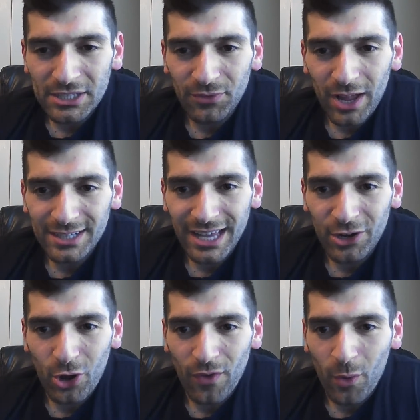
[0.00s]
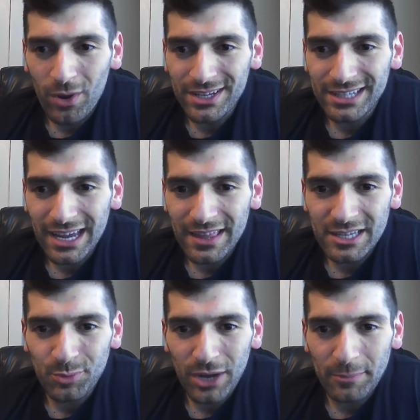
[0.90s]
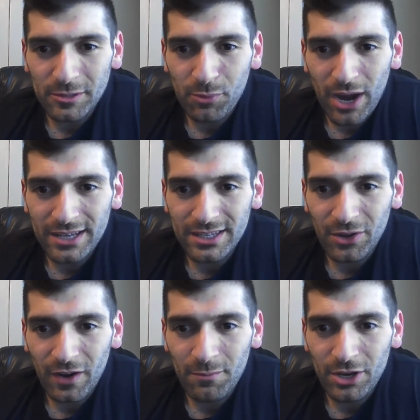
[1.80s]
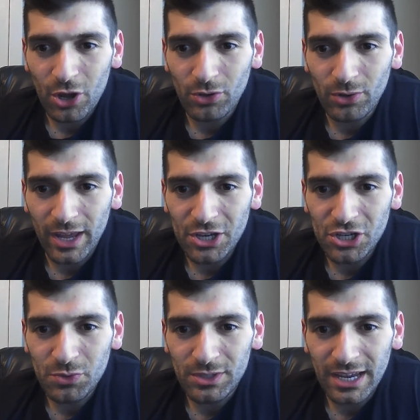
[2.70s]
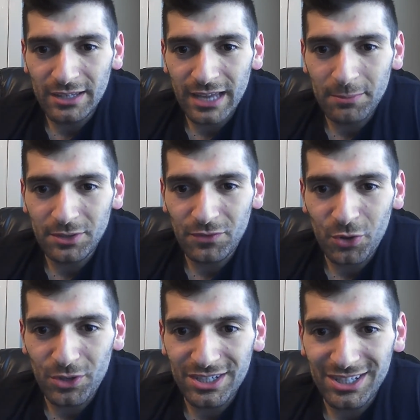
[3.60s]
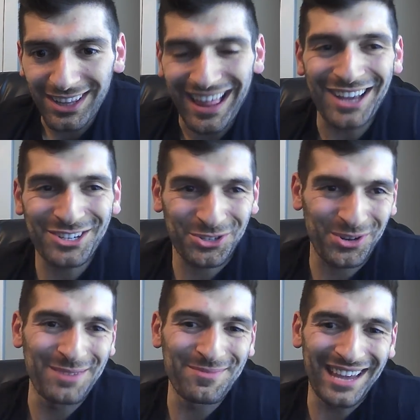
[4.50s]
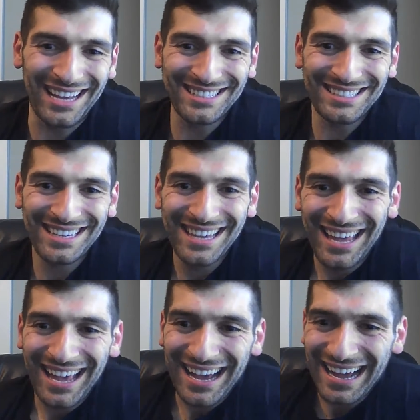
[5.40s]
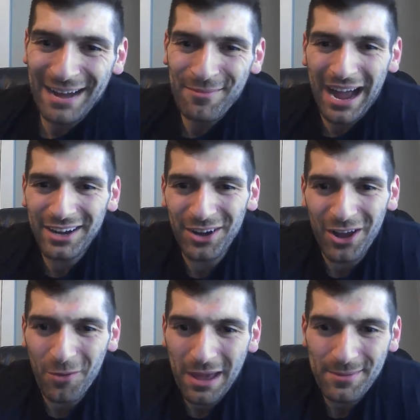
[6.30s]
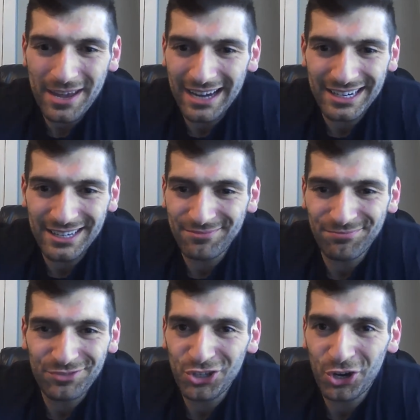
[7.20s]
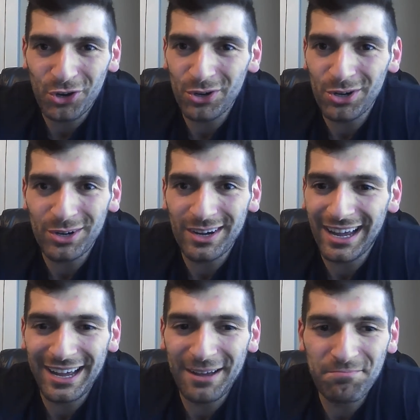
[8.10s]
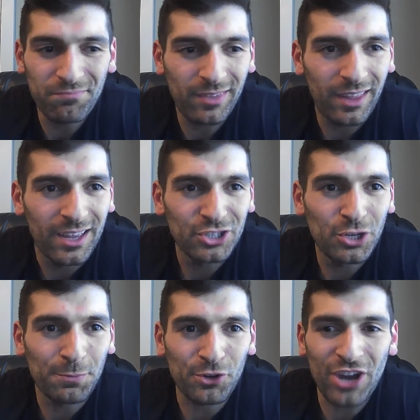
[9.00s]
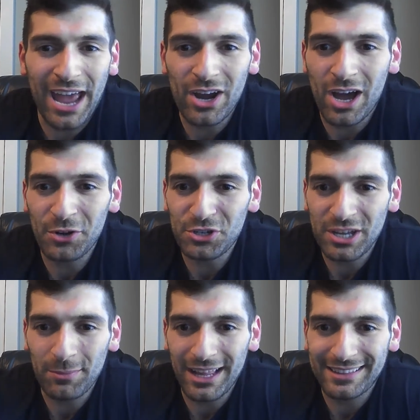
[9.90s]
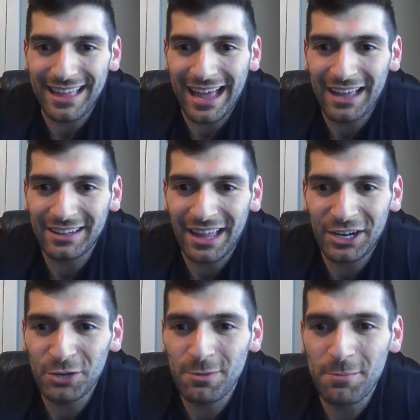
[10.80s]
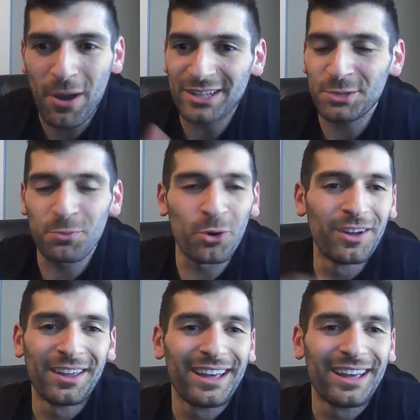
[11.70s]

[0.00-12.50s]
Vlogs, I don't know if I want to say this, but I'm surprised that there have been no donations with 10 times the viewers as the last stream. Yes. I don't know. Maybe I didn't turn Super Chat on or something like that. That could be possible.